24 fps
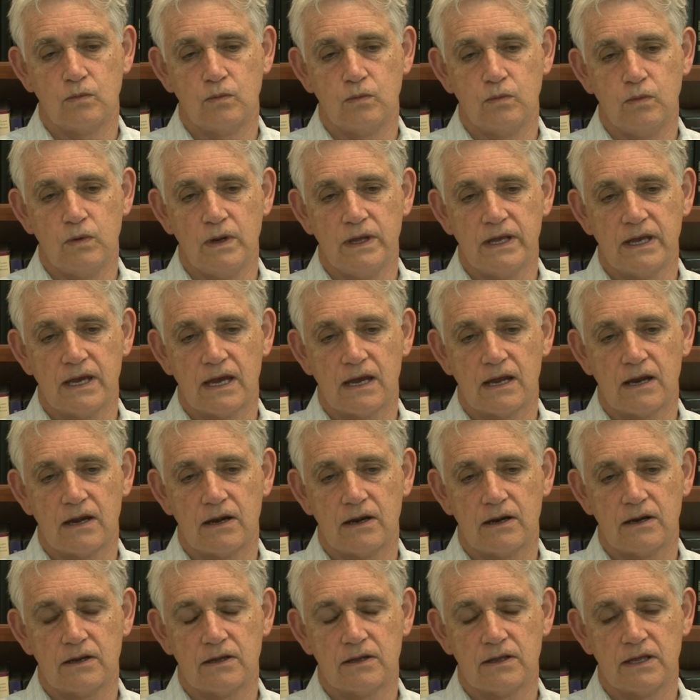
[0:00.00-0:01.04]
we
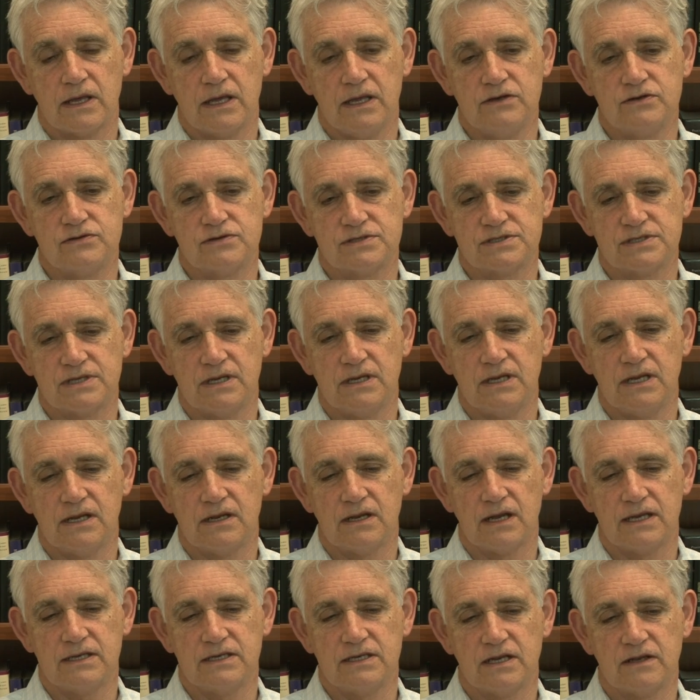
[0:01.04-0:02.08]
are interested in
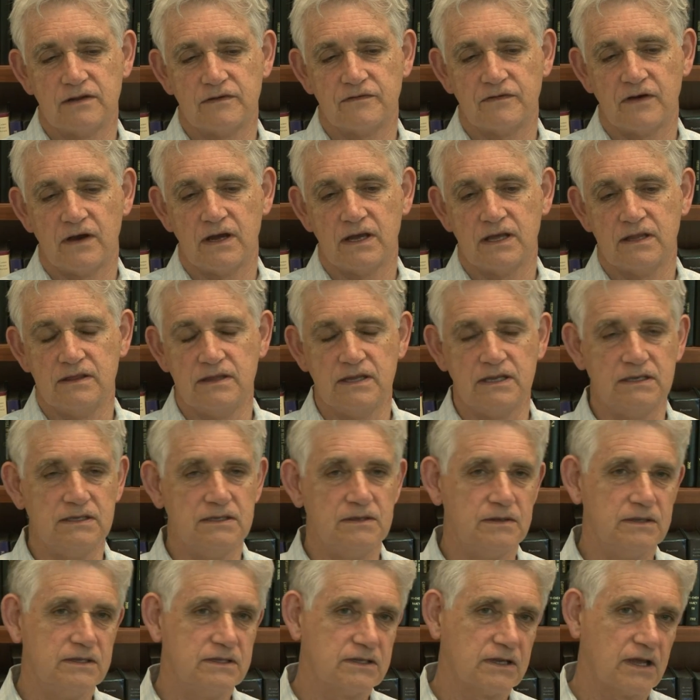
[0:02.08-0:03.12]
identifying the
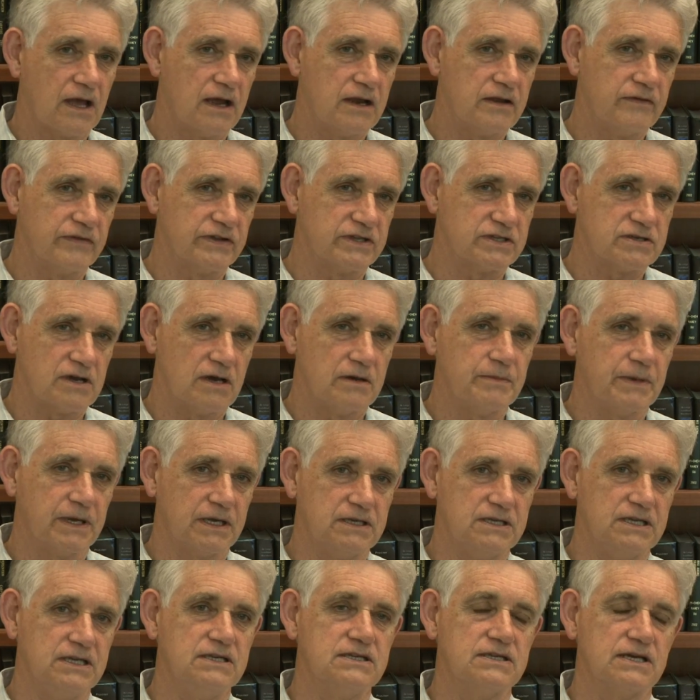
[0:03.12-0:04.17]
kind of atomic
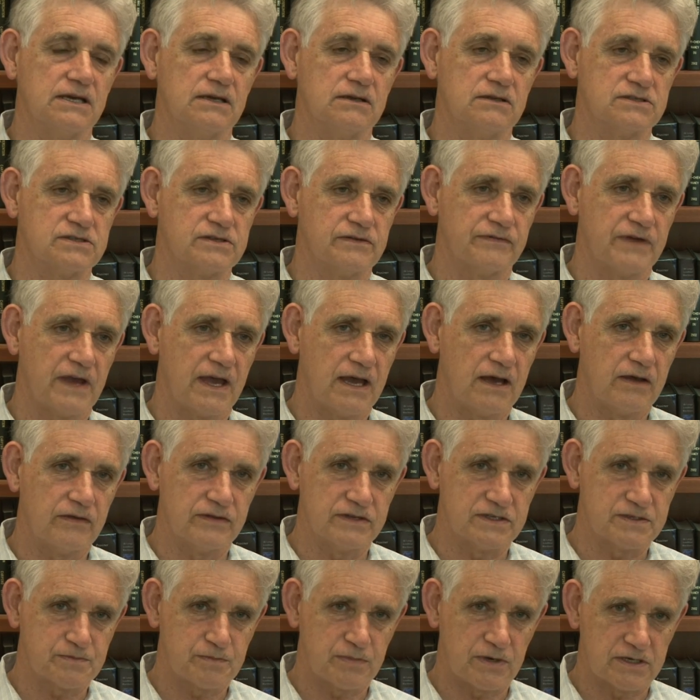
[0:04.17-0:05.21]
details of how
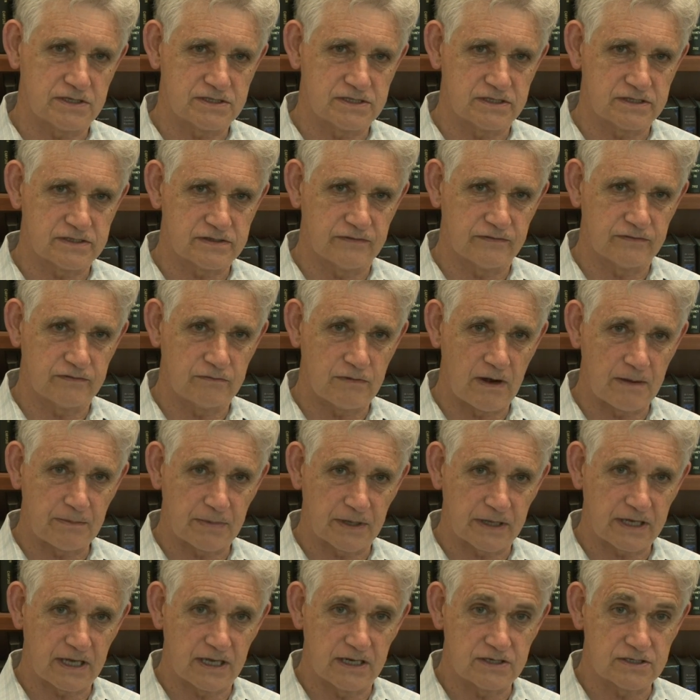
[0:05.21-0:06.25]
this process of
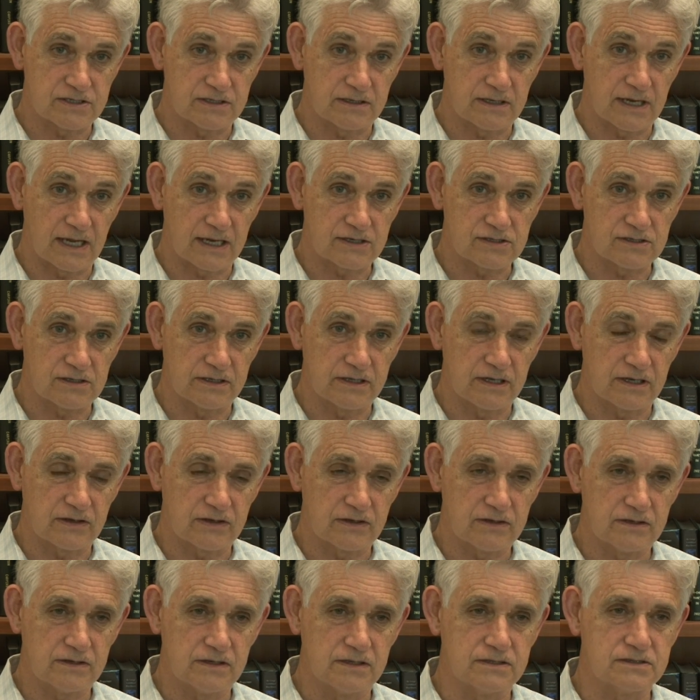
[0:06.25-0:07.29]
replication actually
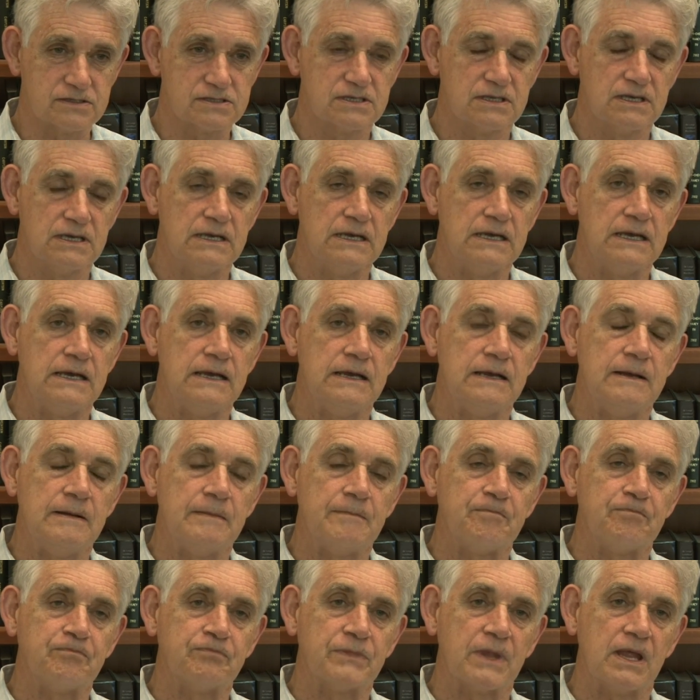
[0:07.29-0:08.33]
occurs.
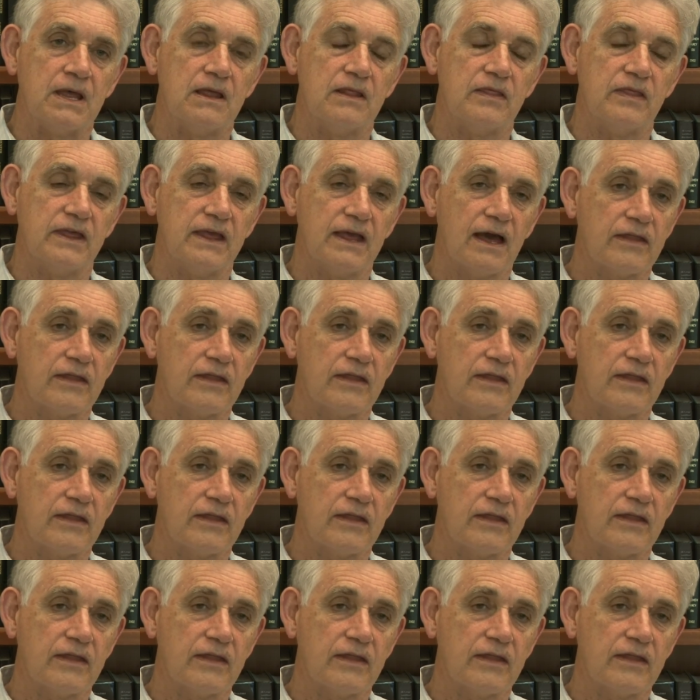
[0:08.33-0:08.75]
The